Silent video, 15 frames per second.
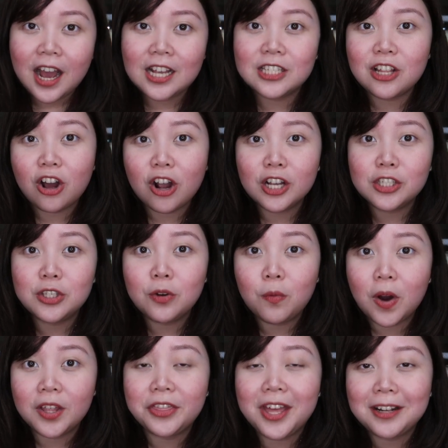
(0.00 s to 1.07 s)
as long as you
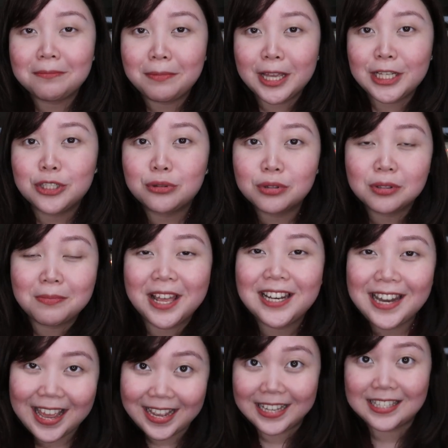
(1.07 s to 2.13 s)
want that place to smell
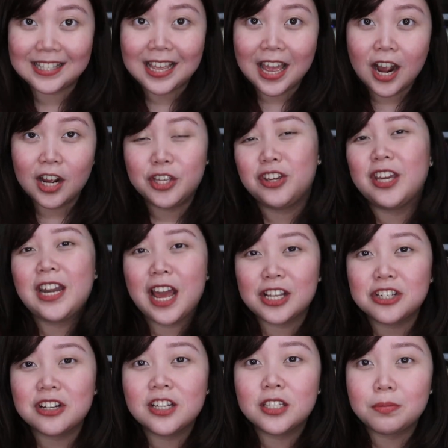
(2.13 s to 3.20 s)
nice. You can
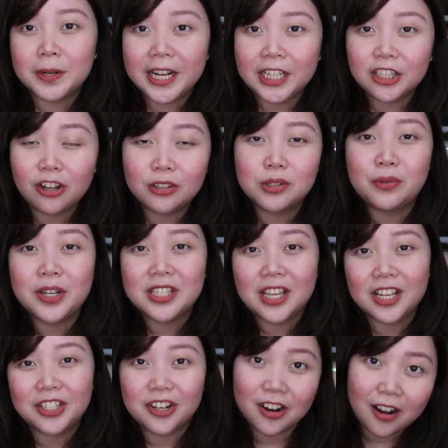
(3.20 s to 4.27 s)
actually spray it also
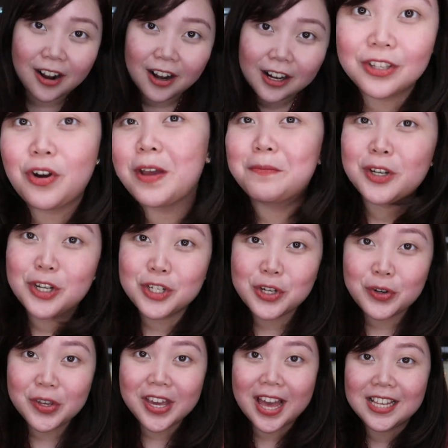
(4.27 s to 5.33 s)
inside your car. So I'm gonna
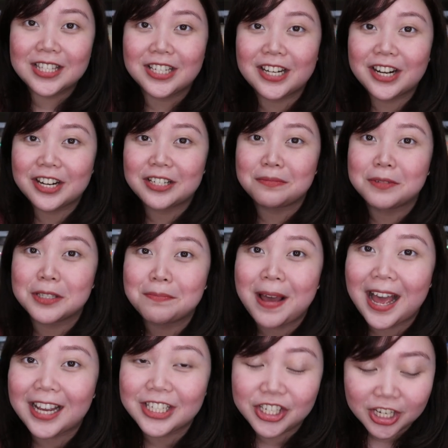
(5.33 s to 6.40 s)
show you guys their Christmas
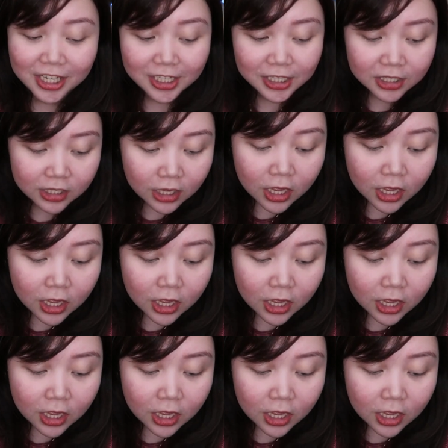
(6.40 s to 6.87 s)
packagings.